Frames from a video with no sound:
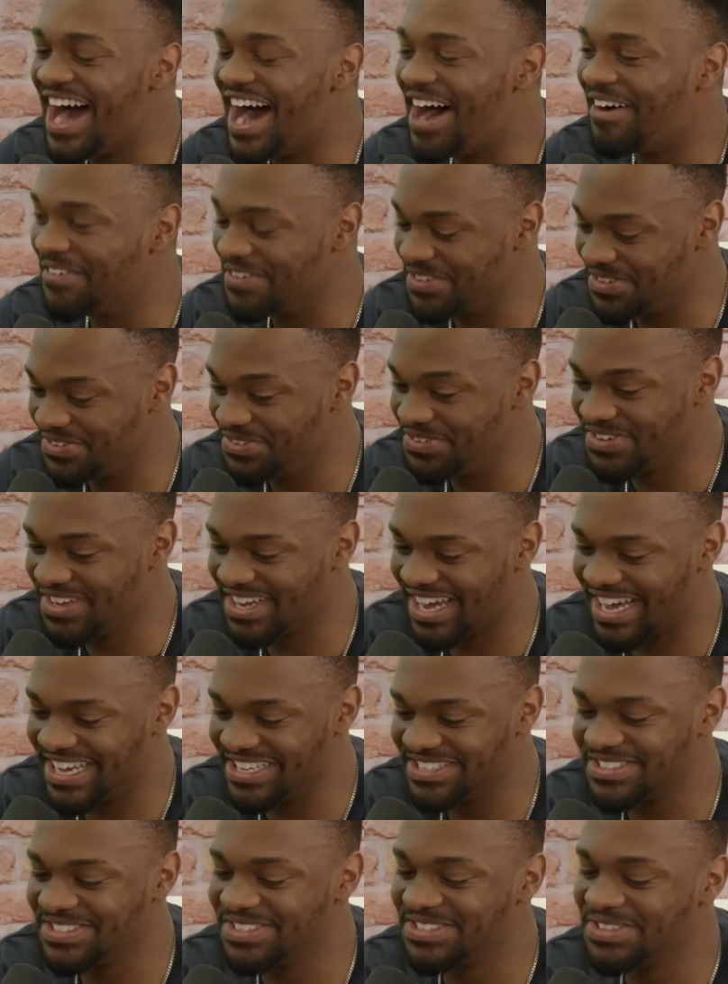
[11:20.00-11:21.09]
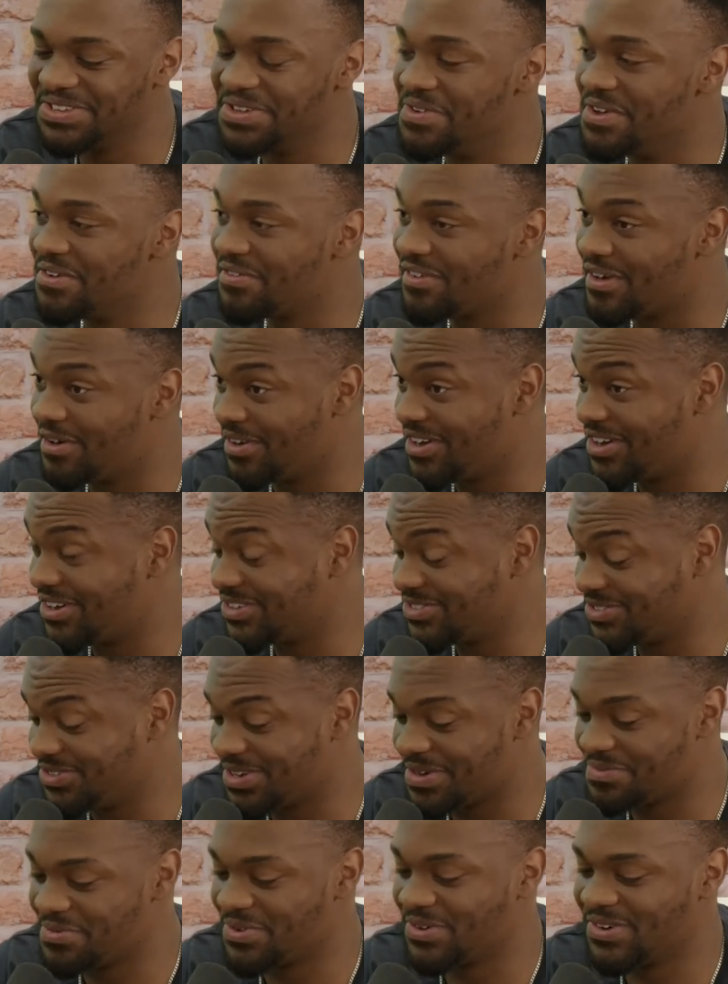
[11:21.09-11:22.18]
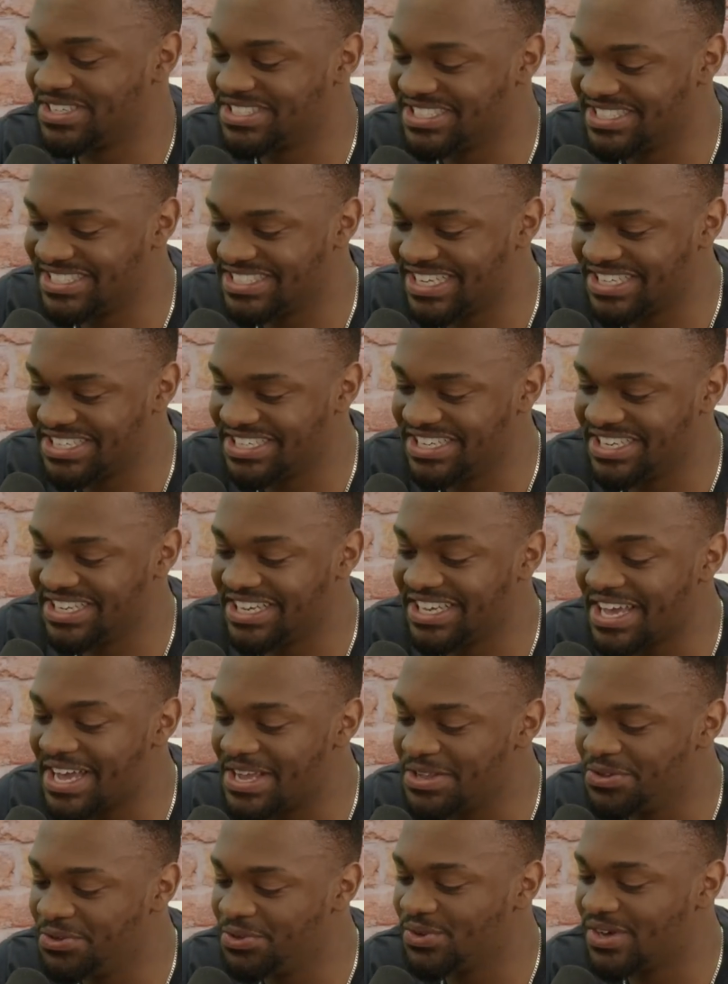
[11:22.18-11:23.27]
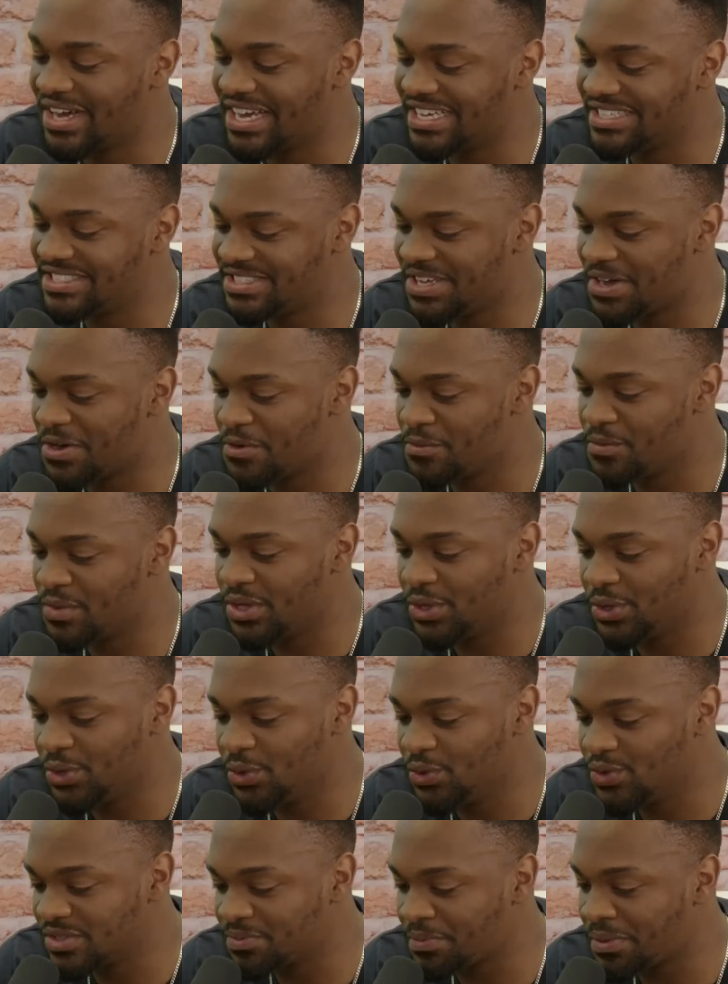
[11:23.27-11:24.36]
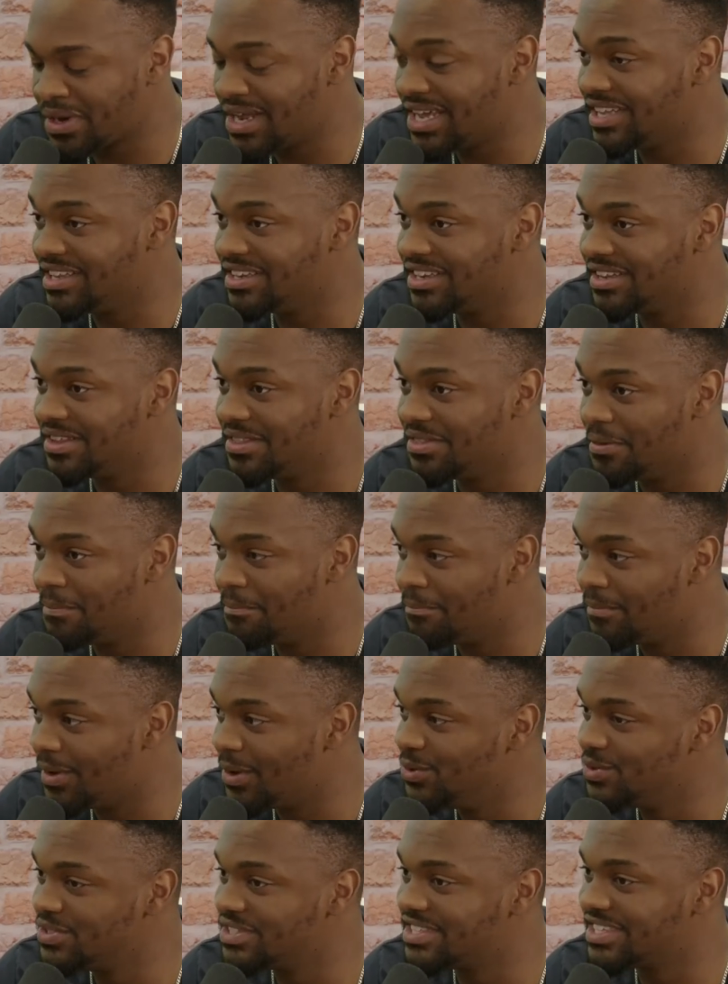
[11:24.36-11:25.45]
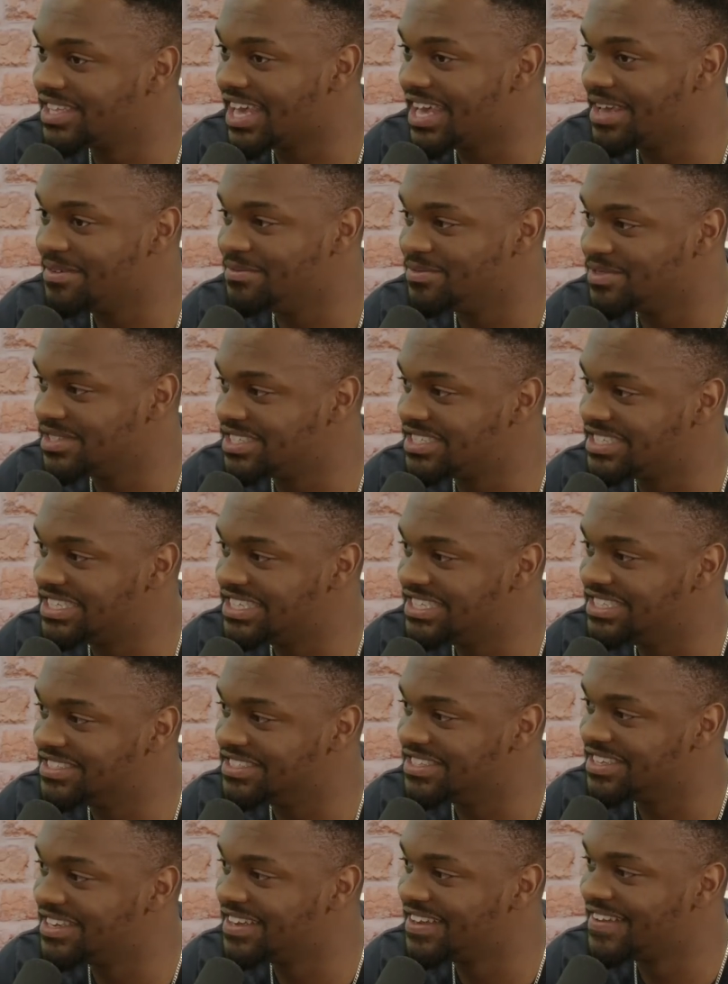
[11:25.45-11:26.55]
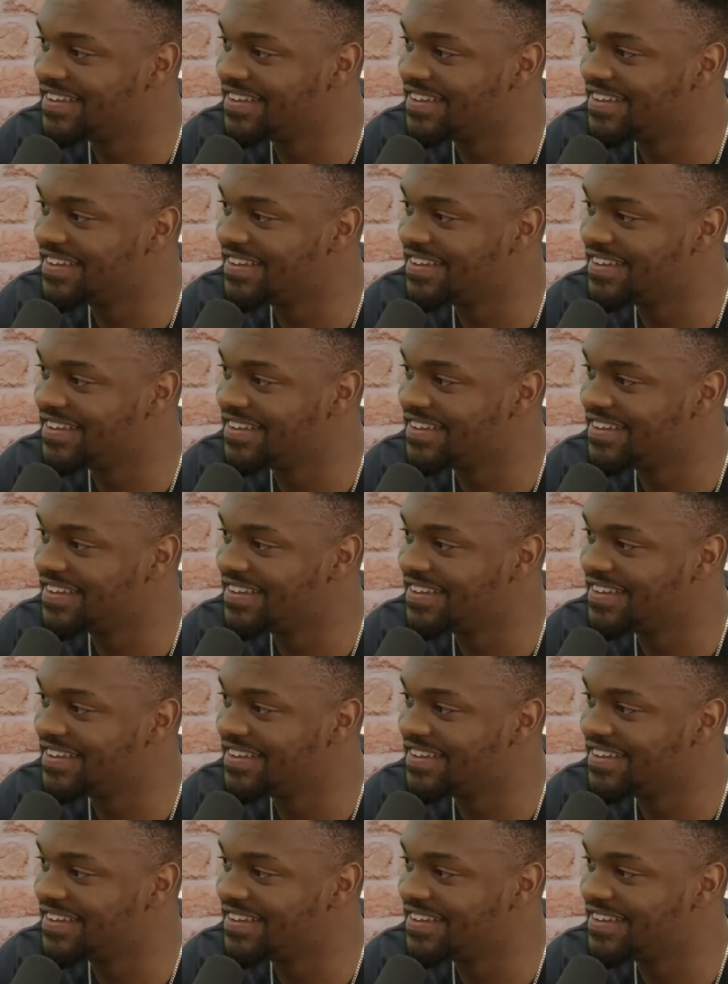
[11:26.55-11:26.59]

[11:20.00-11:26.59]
I want you guys to do I'm going to ask you a couple of questions actually. Can you guys tell me who has played the most games this season?